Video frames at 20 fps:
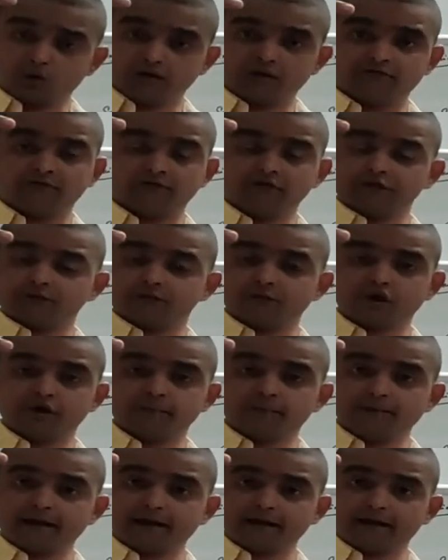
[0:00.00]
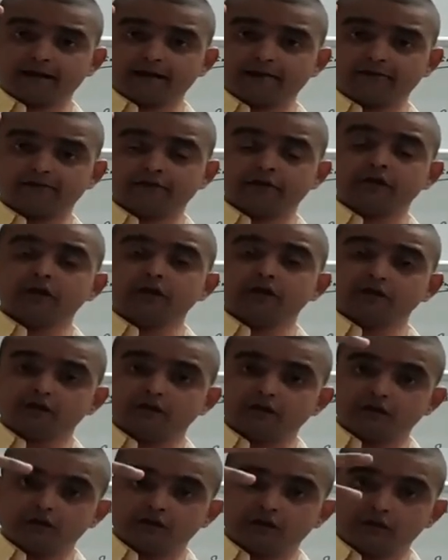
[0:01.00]
the first body paragraph,
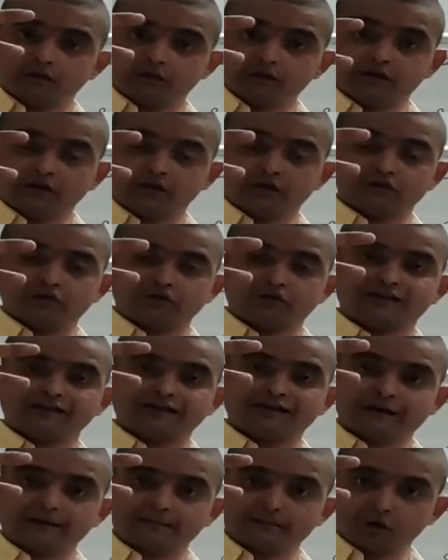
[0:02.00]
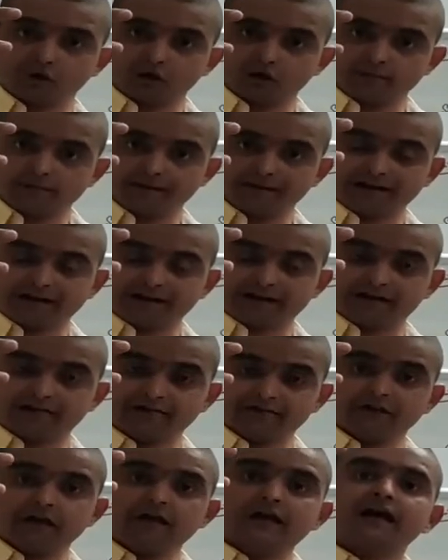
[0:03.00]
third one is your second body
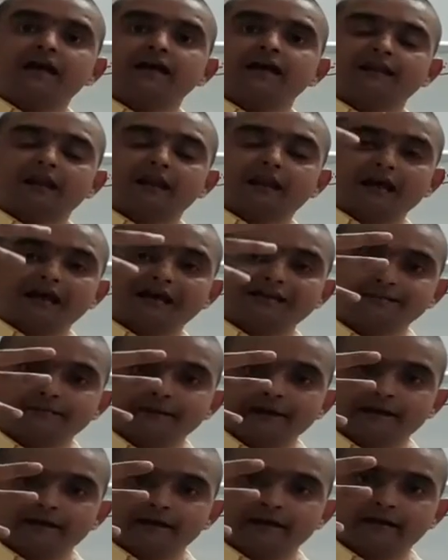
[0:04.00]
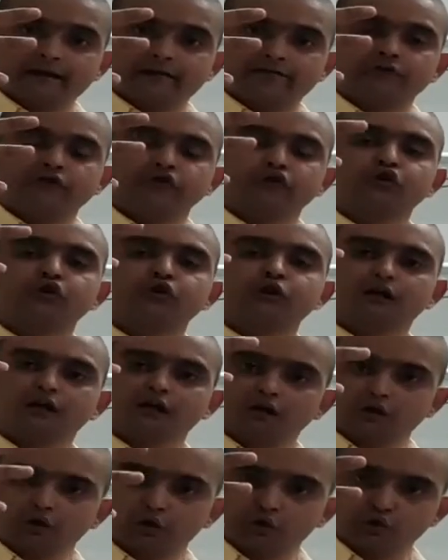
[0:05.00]
paragraph, and the last paragraph is your
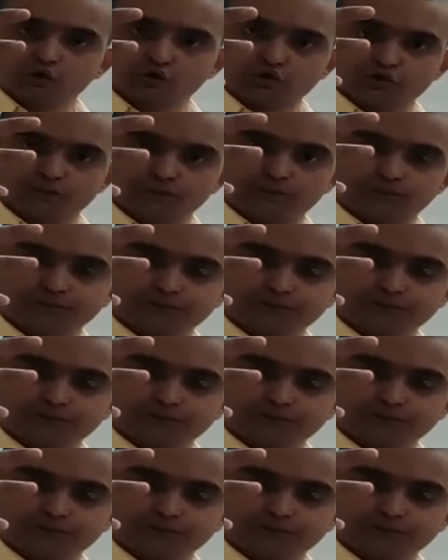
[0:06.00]
conclusion.